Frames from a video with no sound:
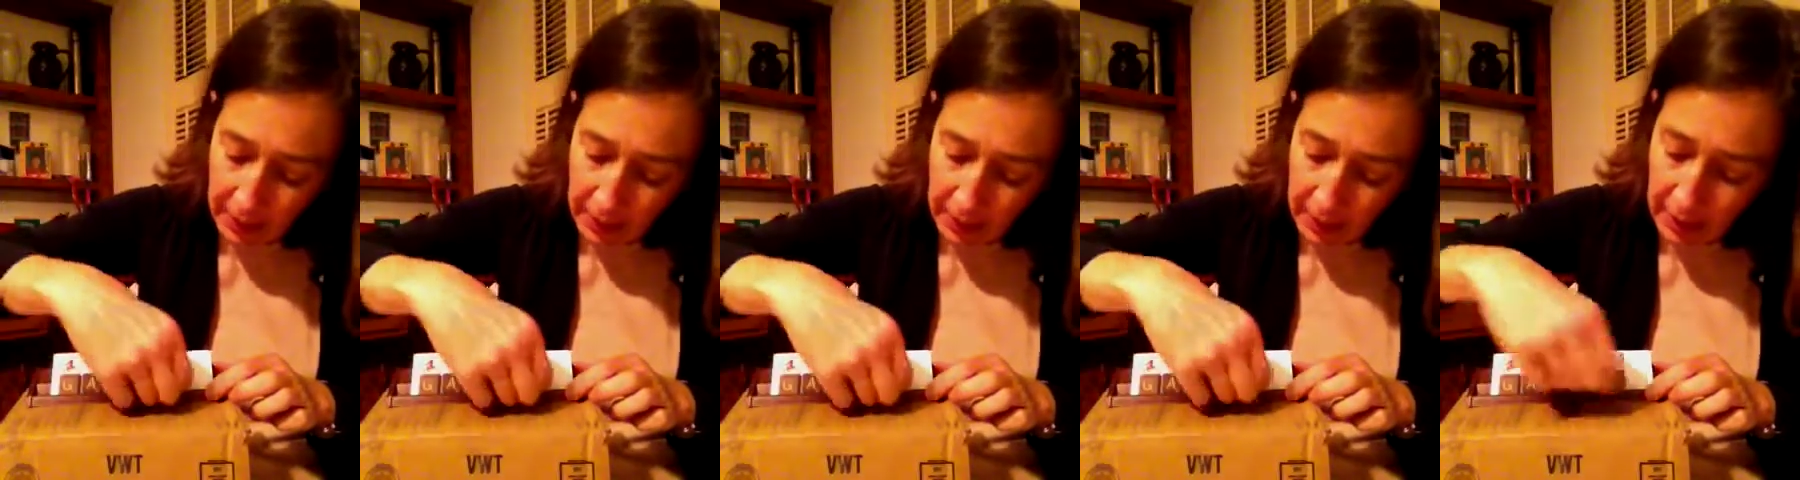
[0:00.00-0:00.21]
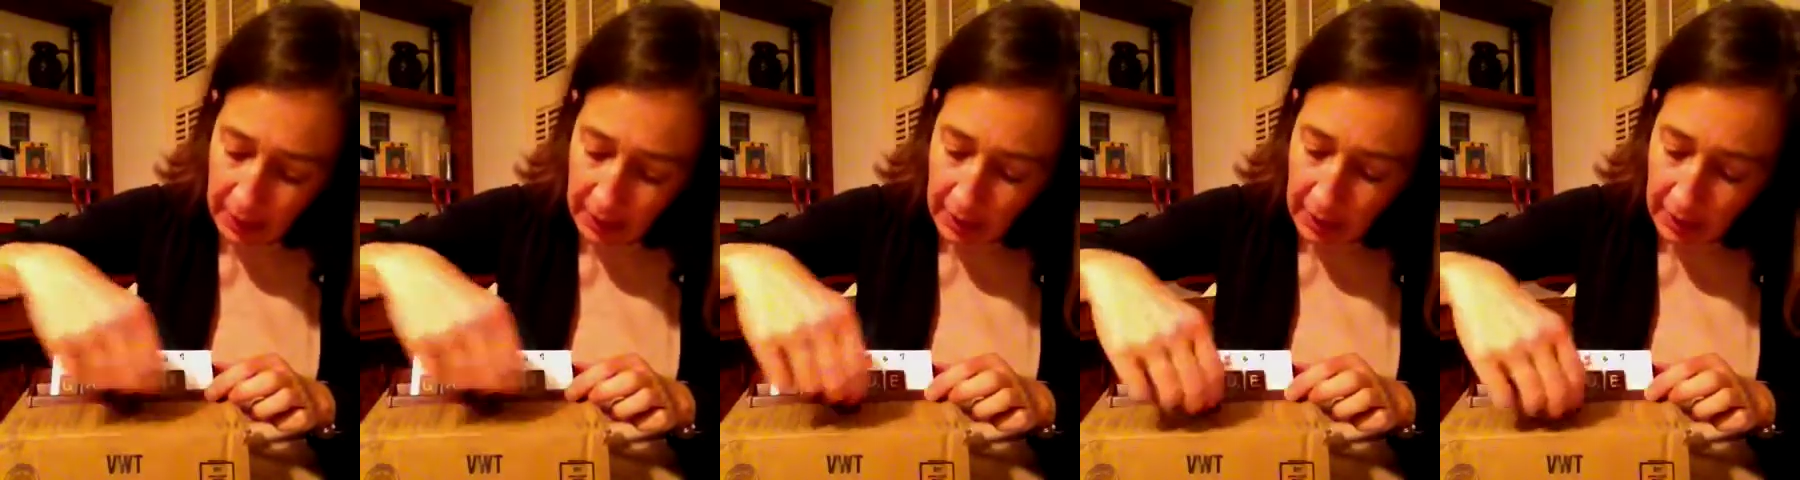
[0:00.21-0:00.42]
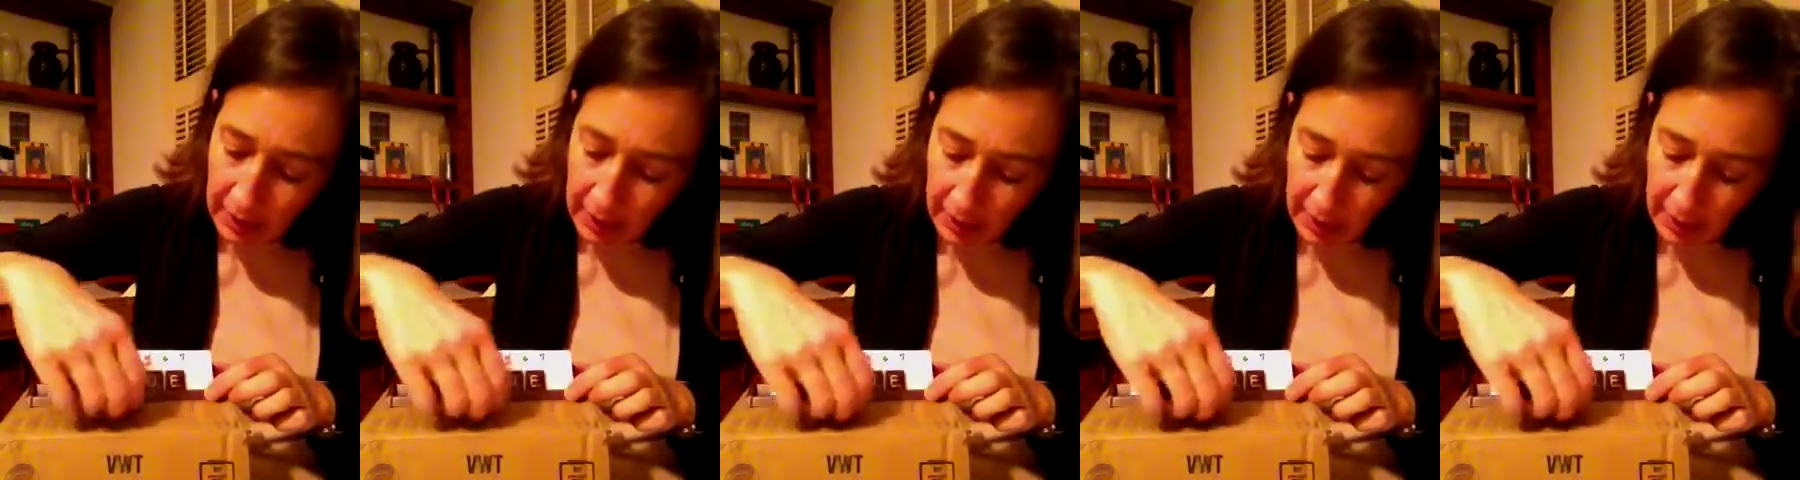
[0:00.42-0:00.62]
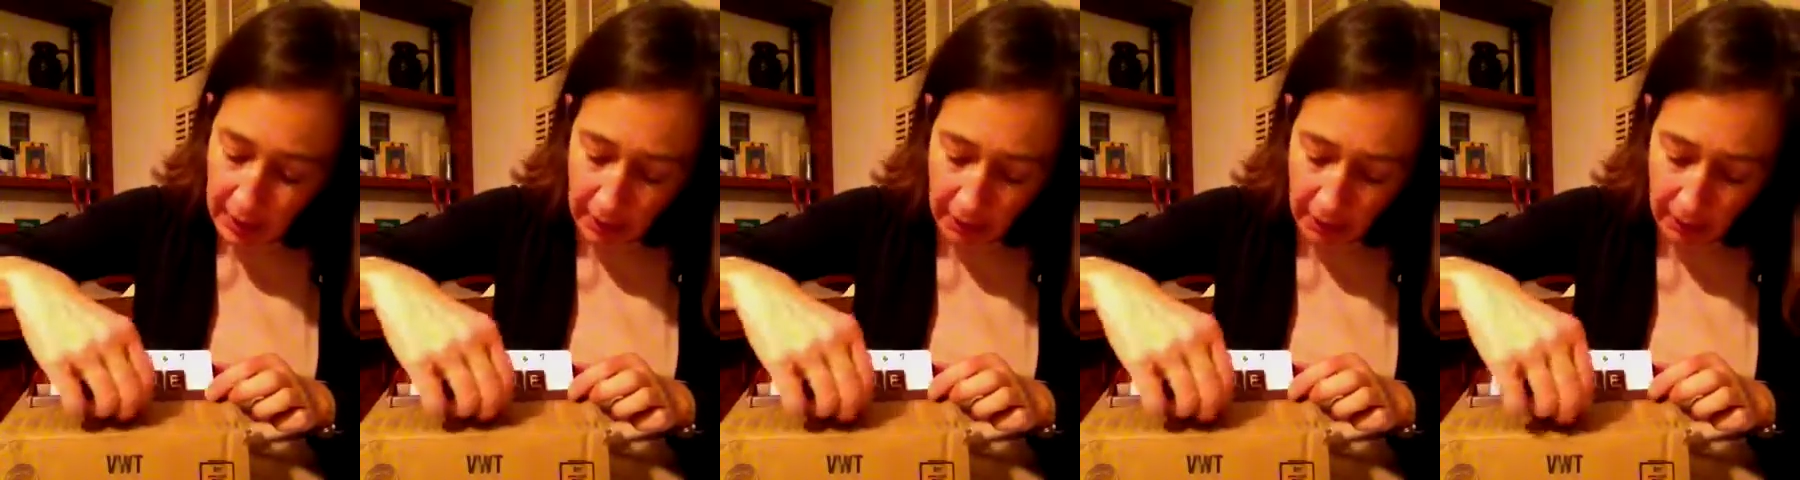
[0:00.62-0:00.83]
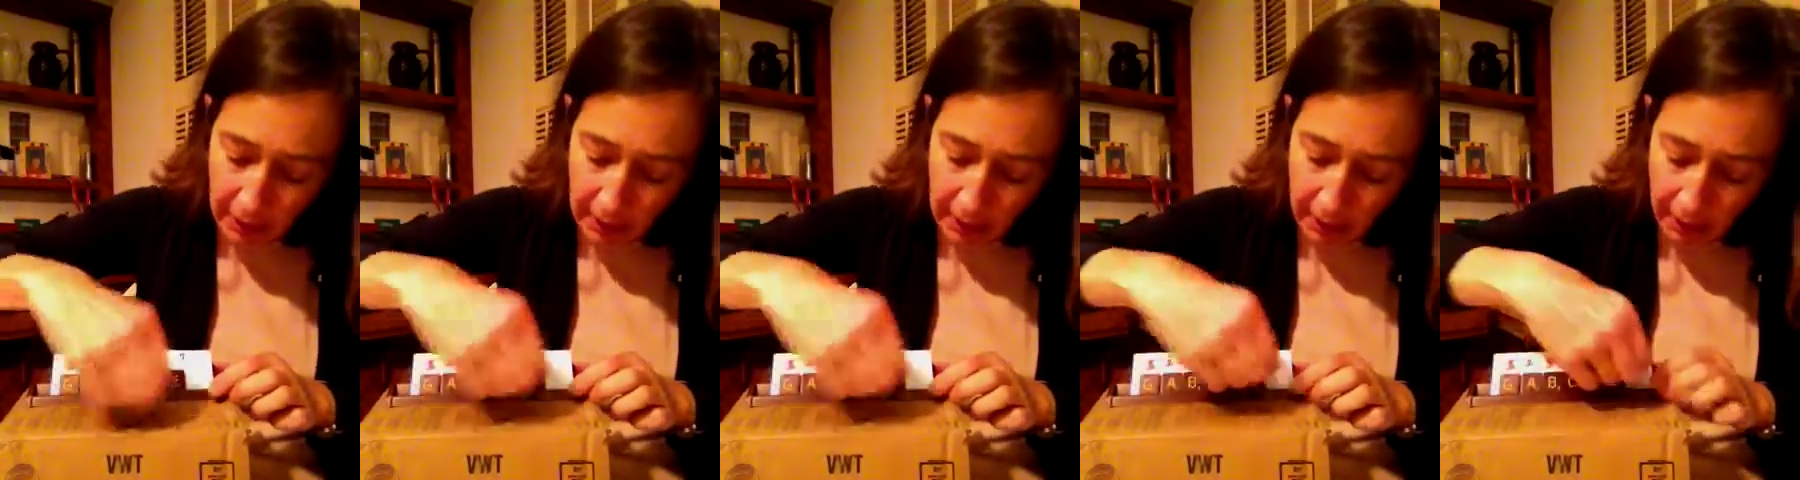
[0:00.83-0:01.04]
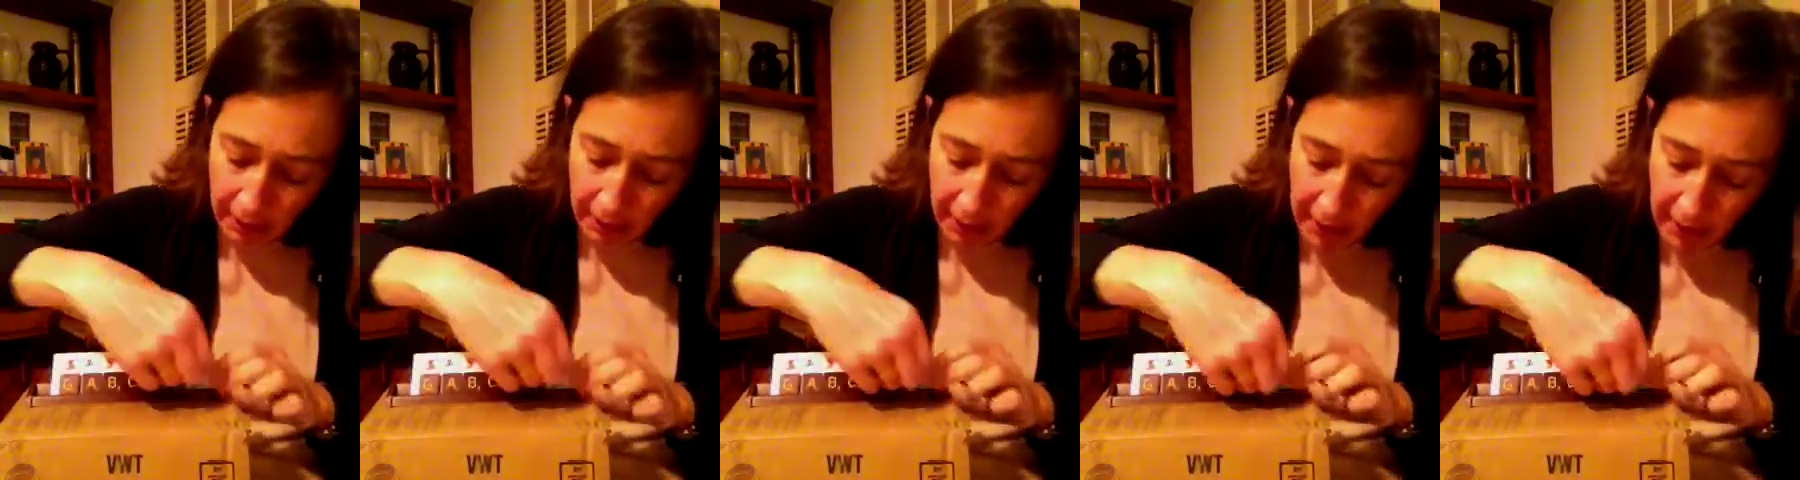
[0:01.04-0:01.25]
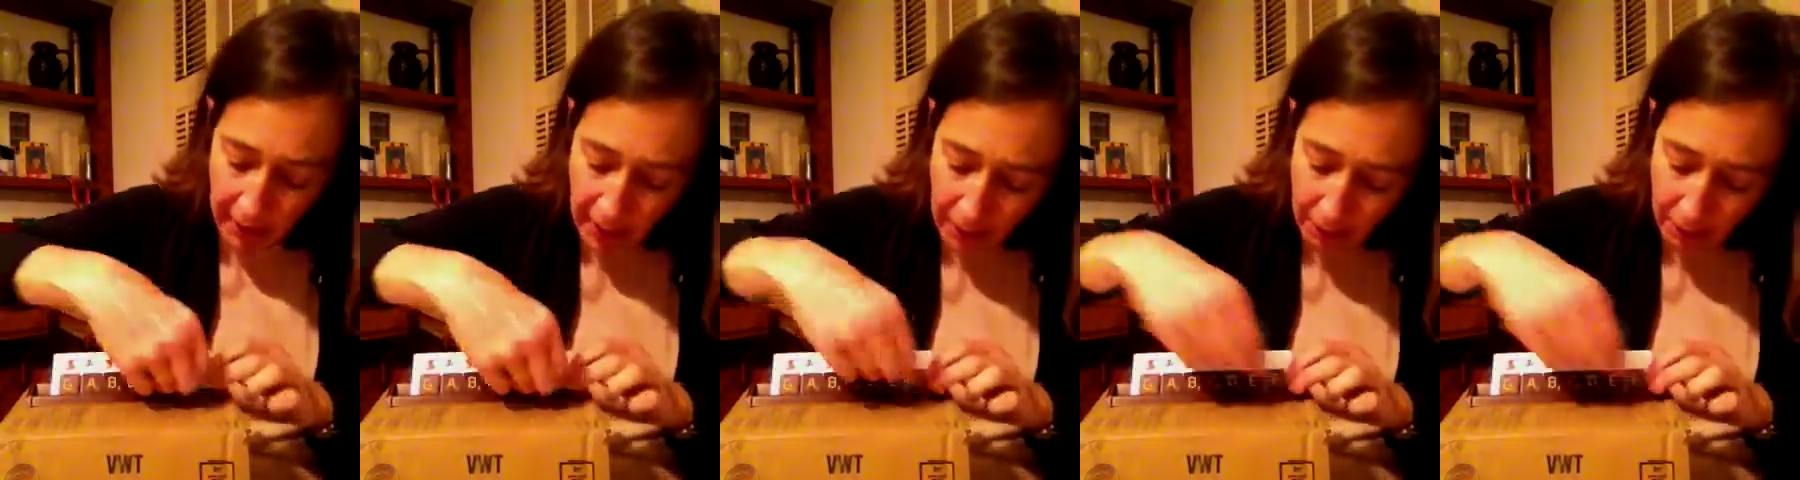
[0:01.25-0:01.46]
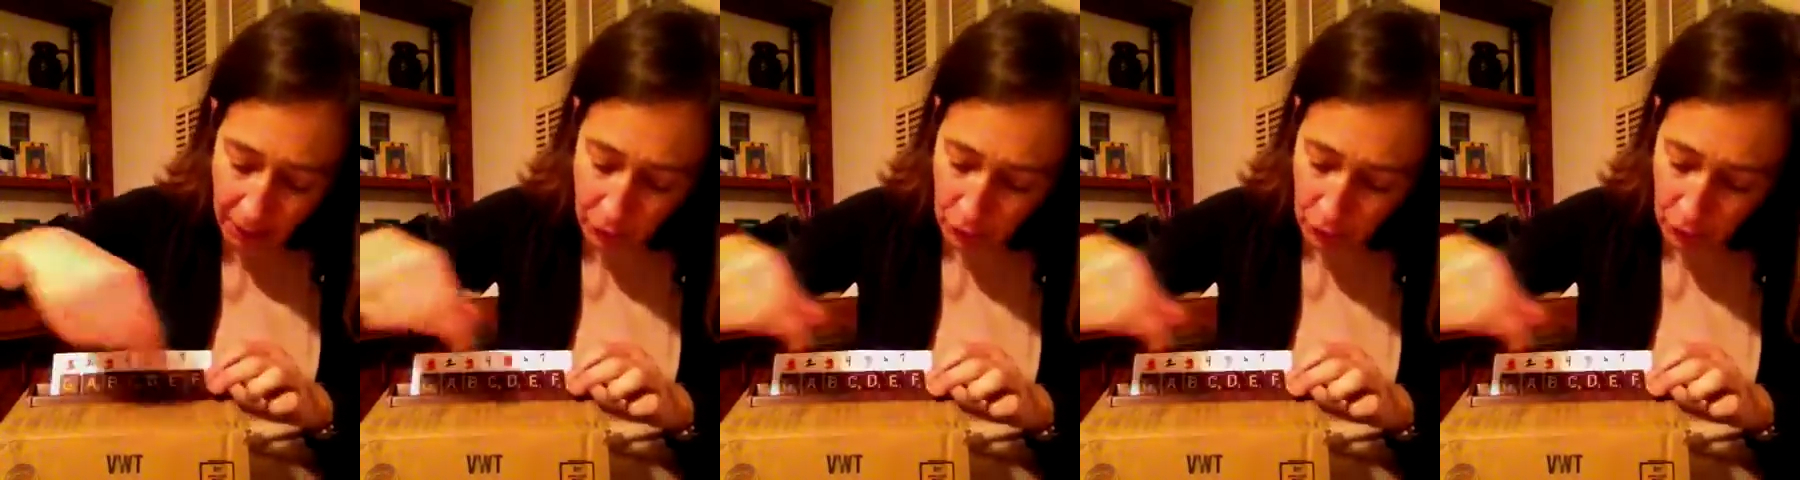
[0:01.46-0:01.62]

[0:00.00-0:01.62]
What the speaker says: E, and then we have F,